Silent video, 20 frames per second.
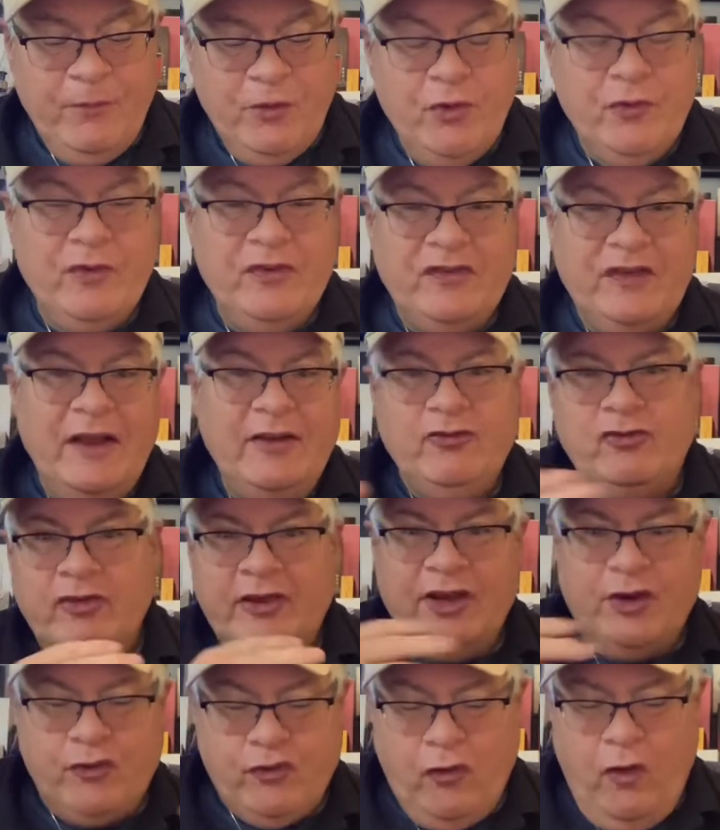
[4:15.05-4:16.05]
you're
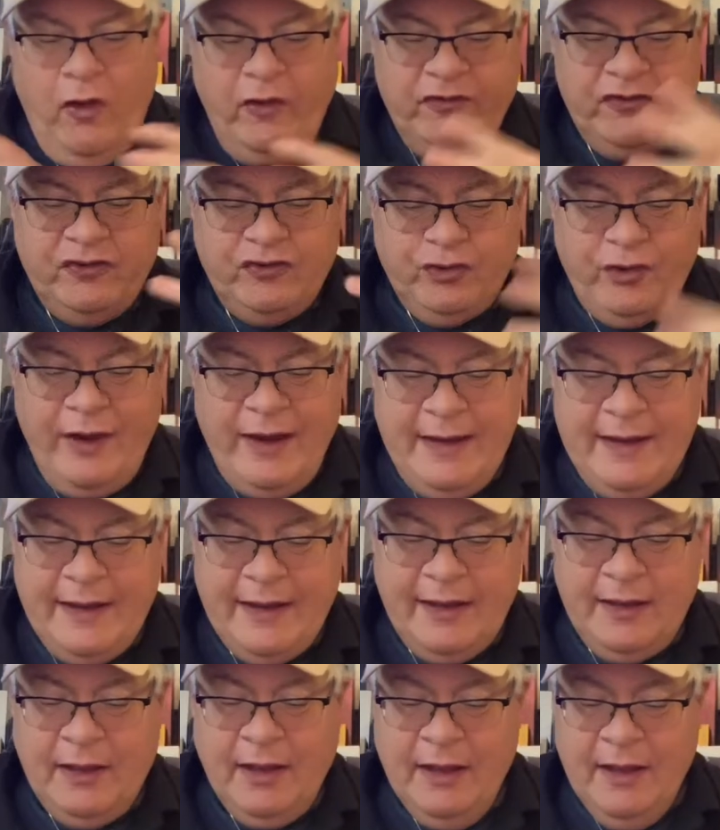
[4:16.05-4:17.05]
essentially
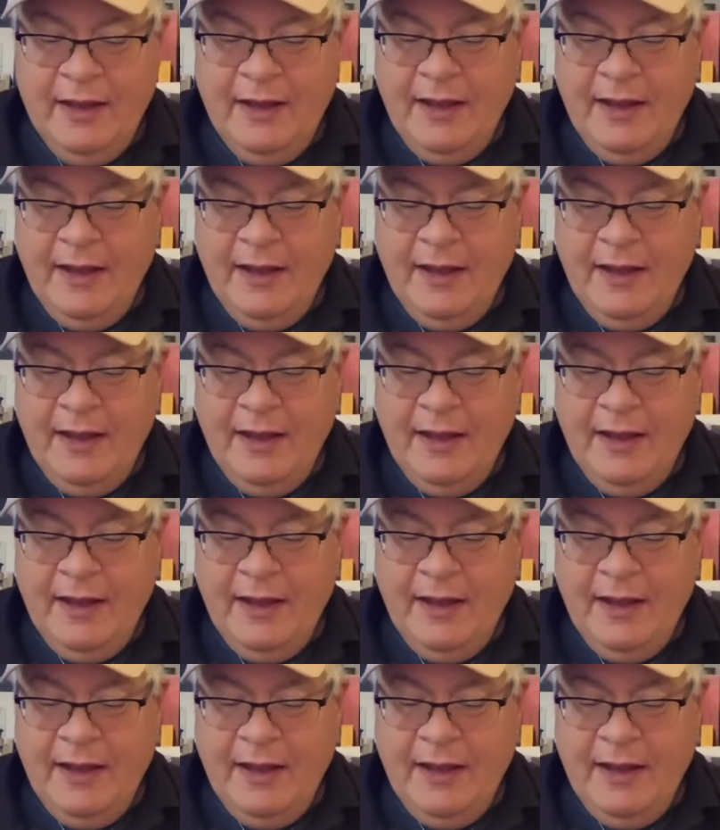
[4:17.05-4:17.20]
cross-training,